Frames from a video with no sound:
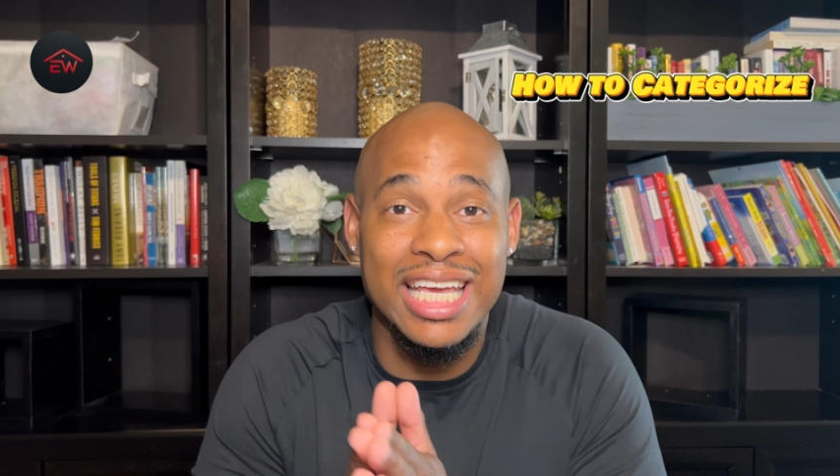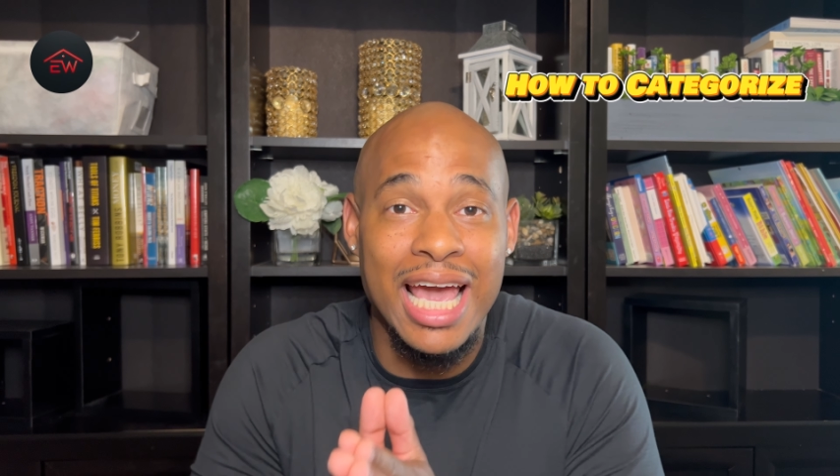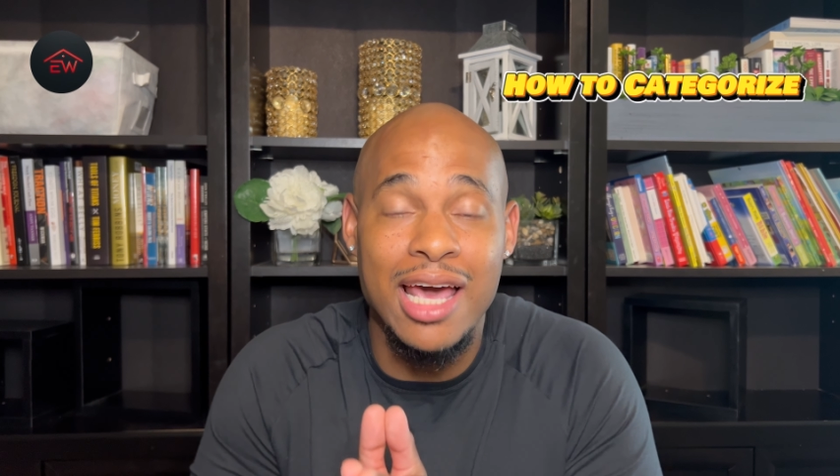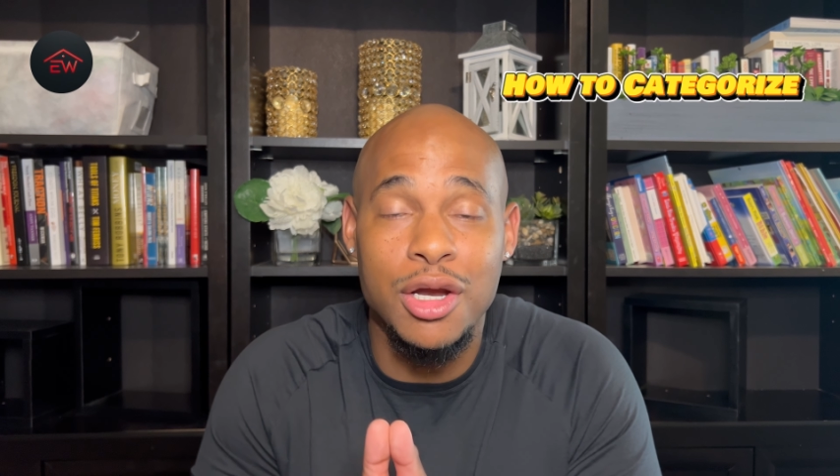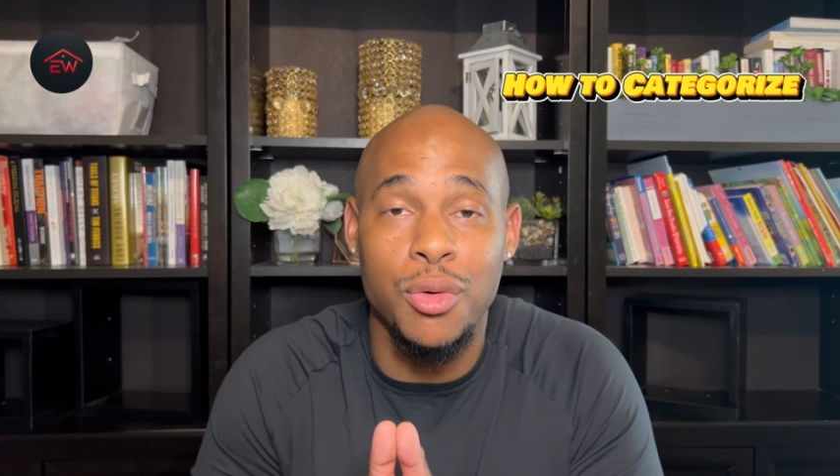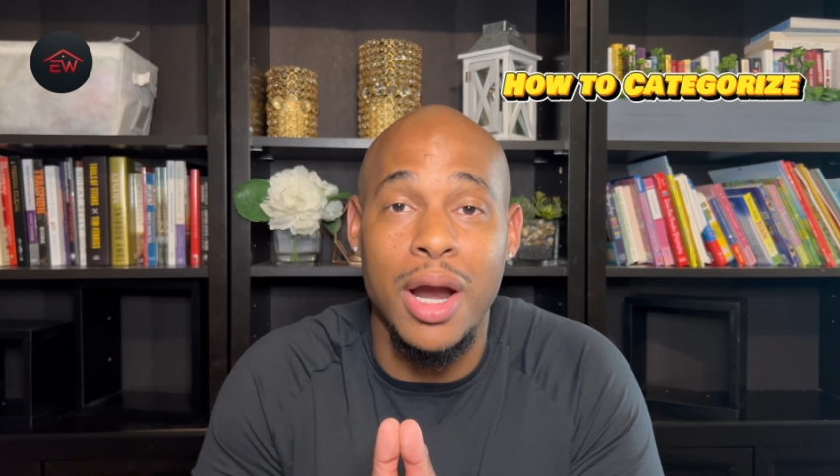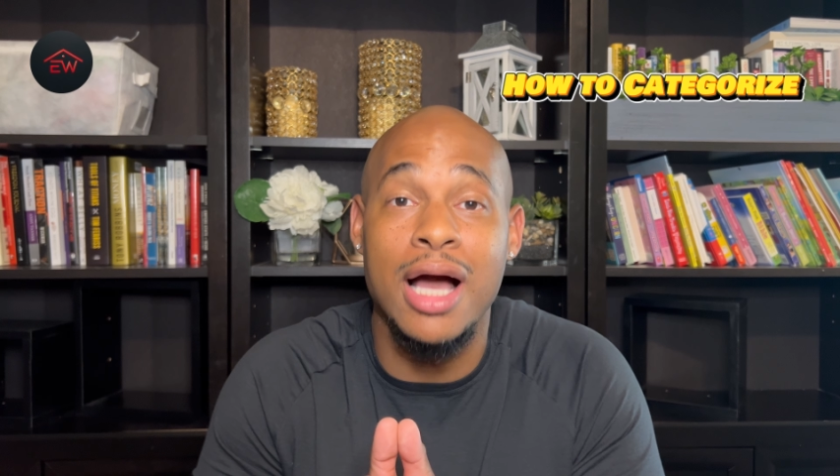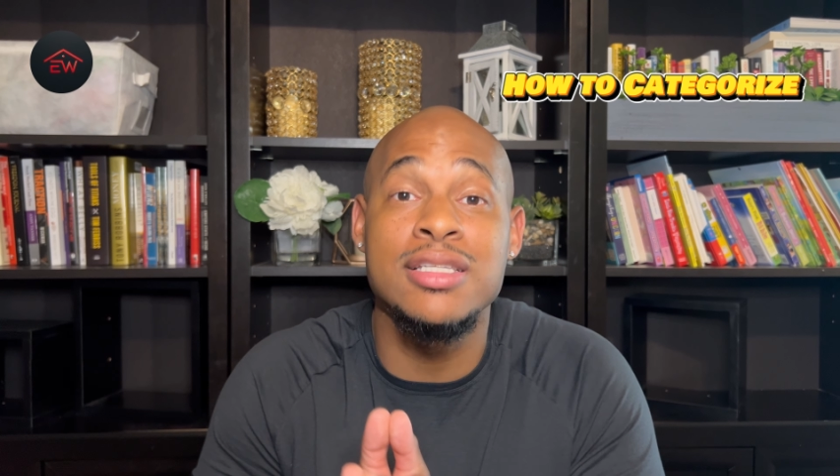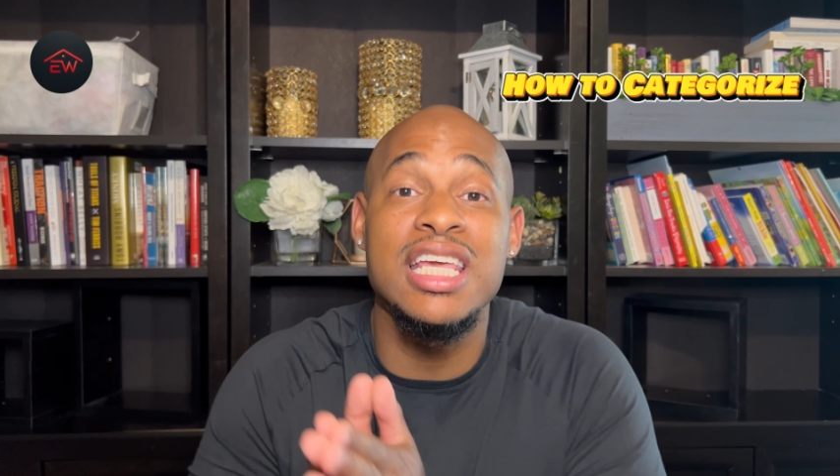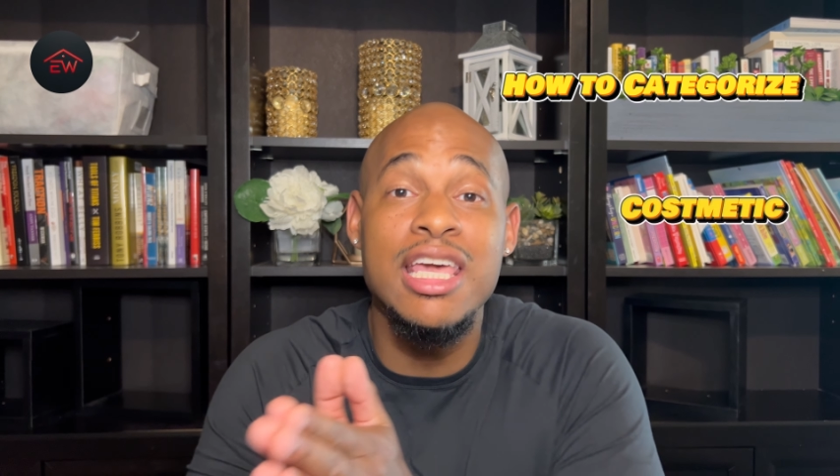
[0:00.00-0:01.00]

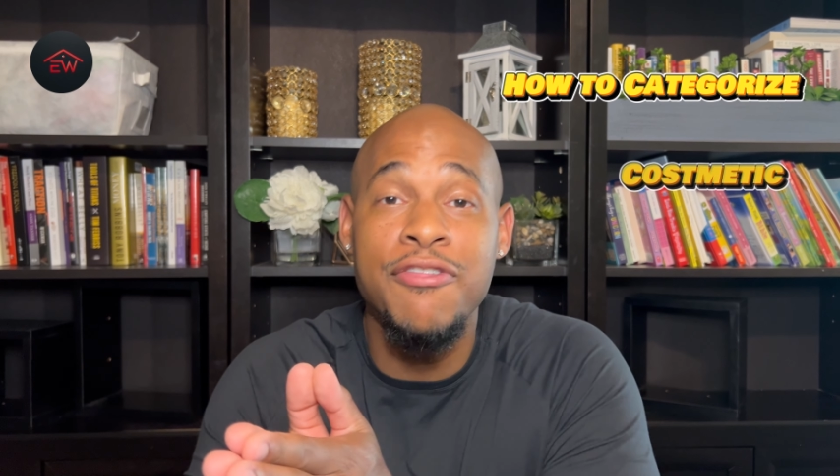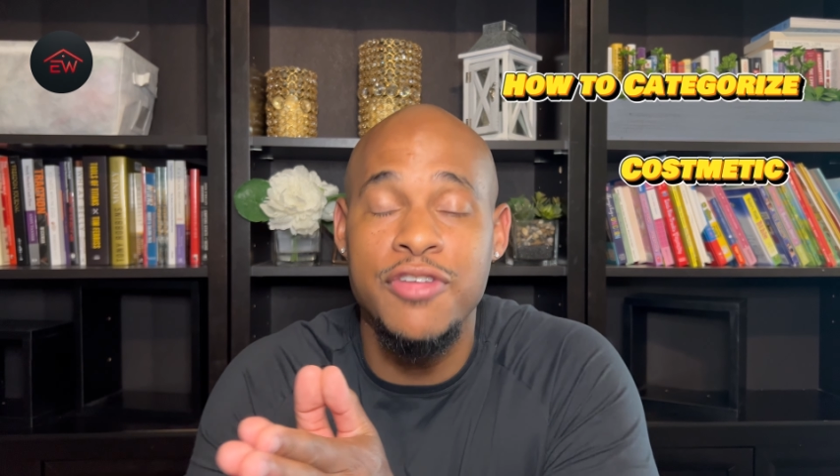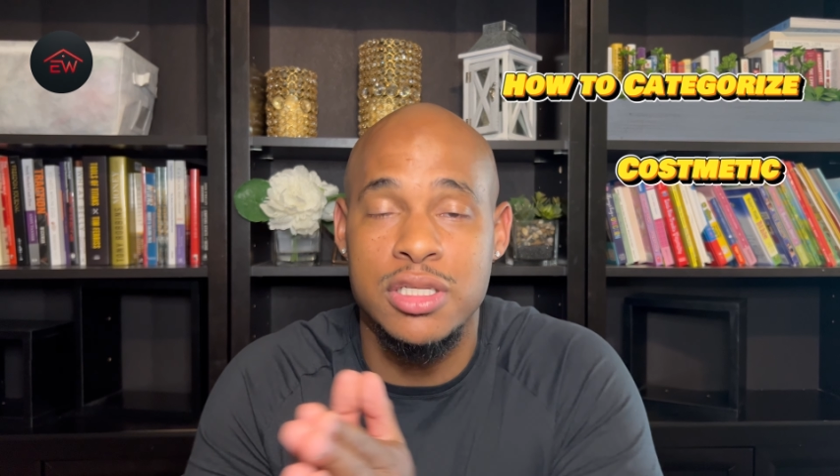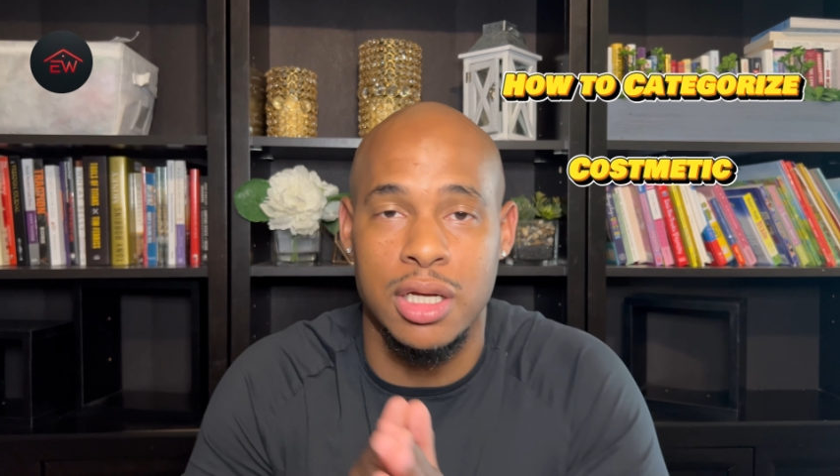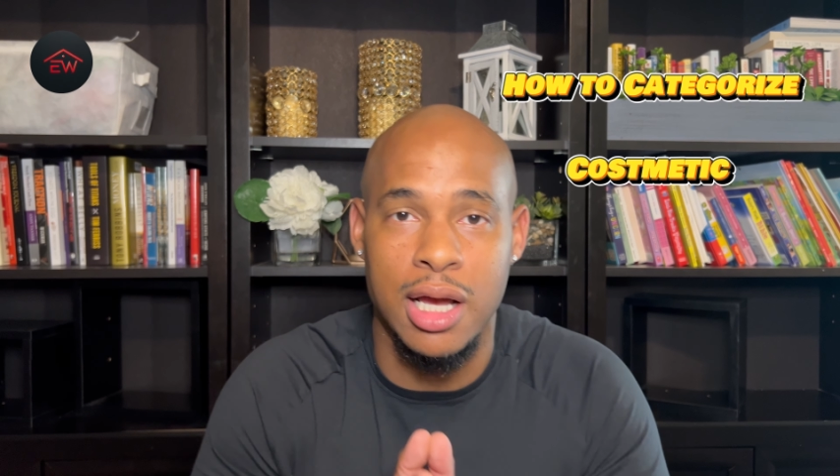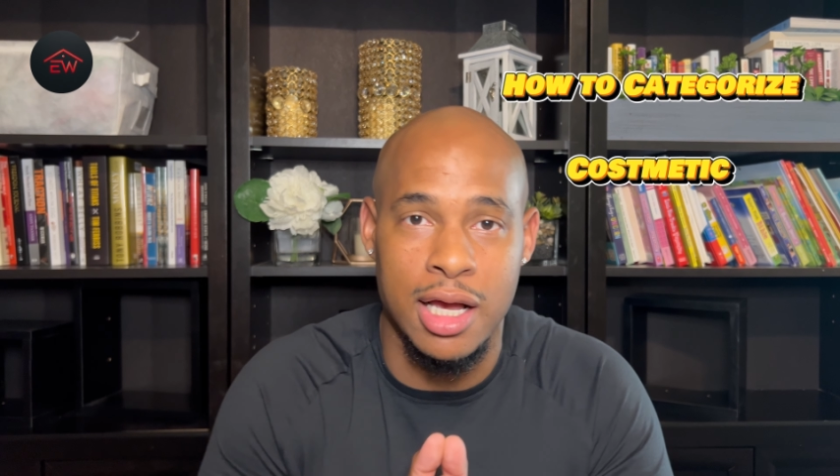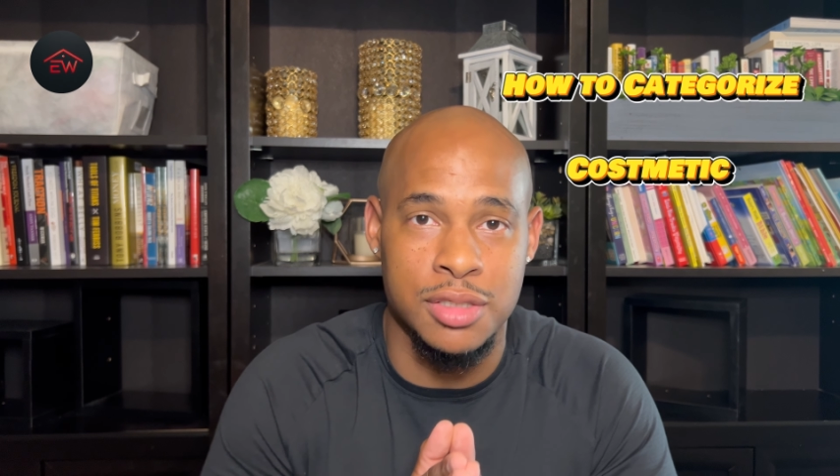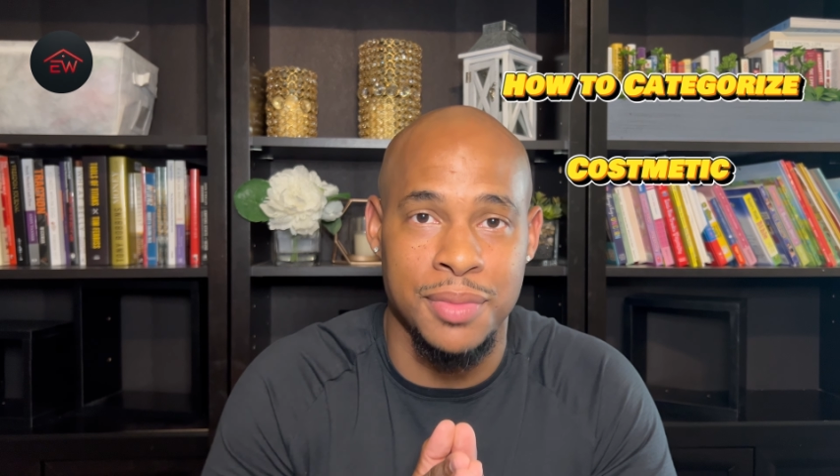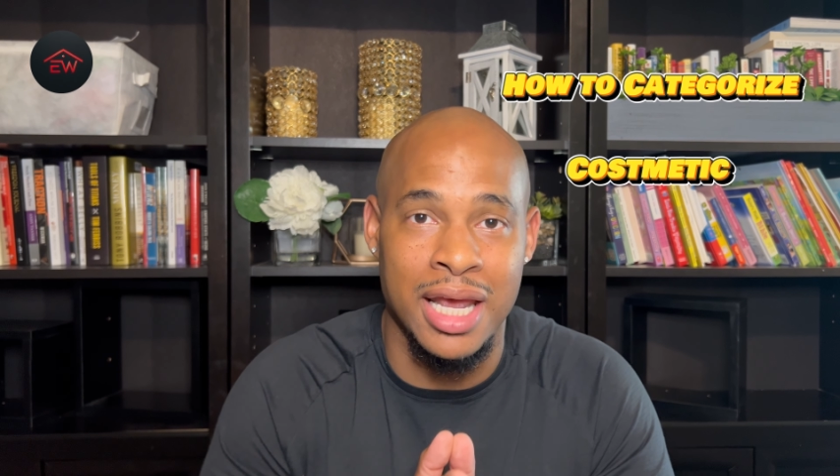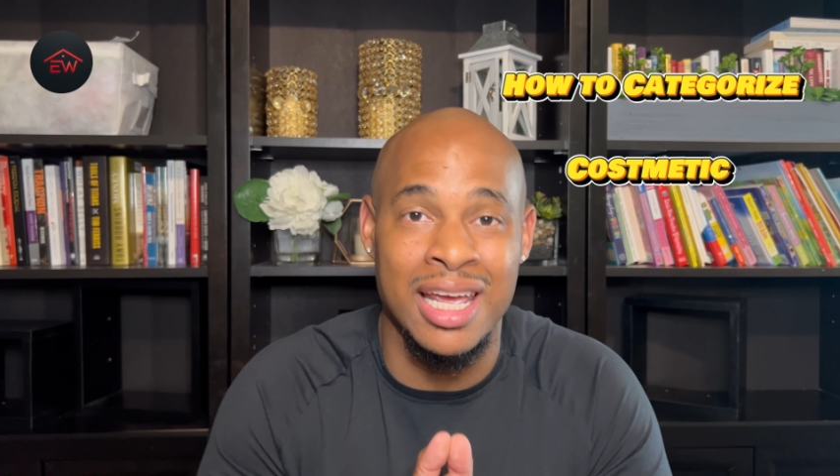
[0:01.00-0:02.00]
categorize if it's a
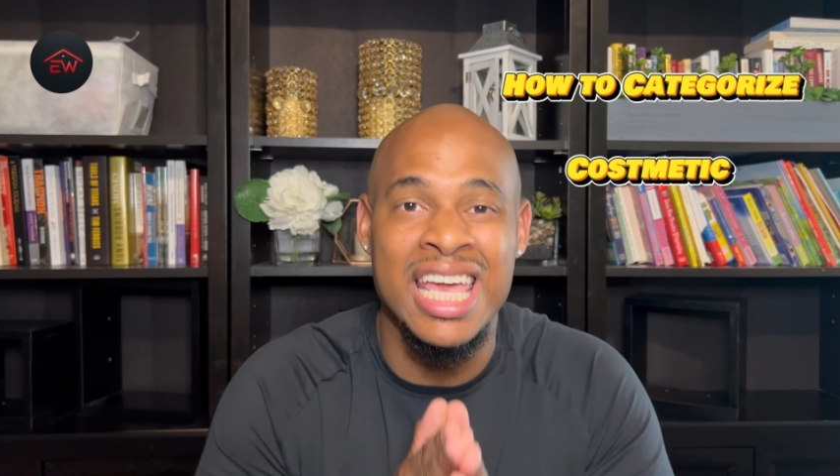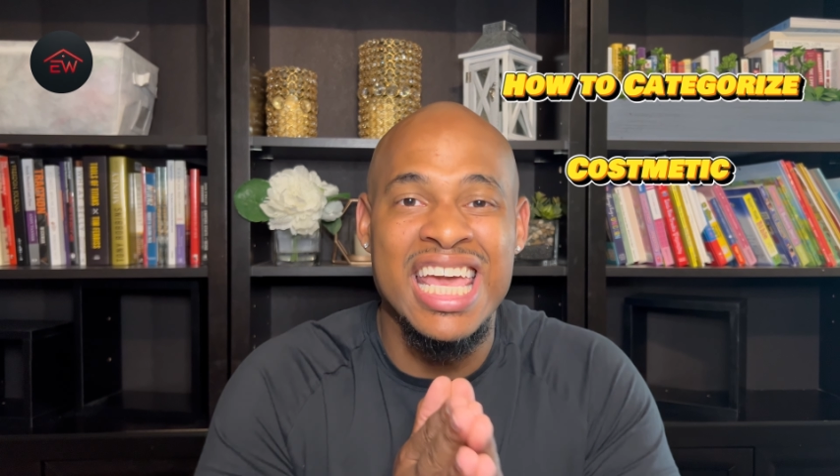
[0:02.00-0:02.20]
cosmetic,